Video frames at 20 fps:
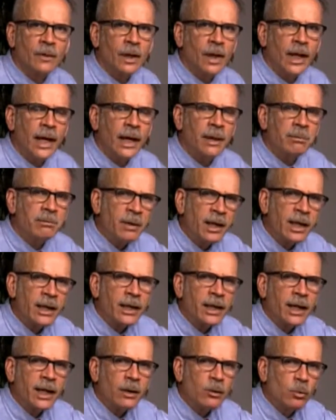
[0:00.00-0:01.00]
and
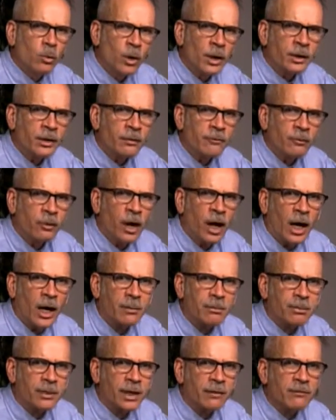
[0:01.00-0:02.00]
make a wonderful
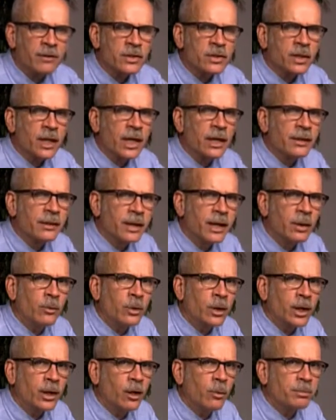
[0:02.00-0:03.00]
hot breakfast, and they
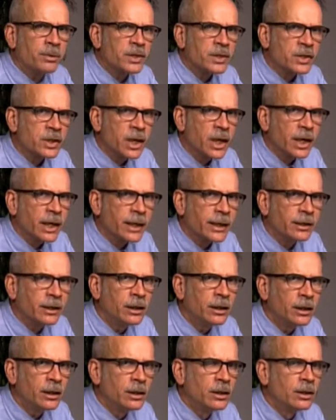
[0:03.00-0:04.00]
would help decide
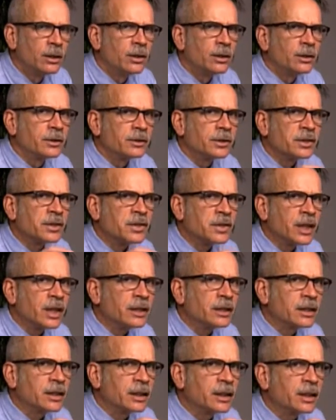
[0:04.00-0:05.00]
to
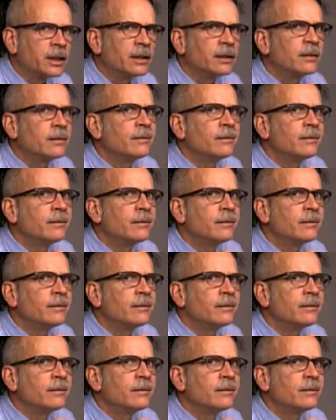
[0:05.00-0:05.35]
set the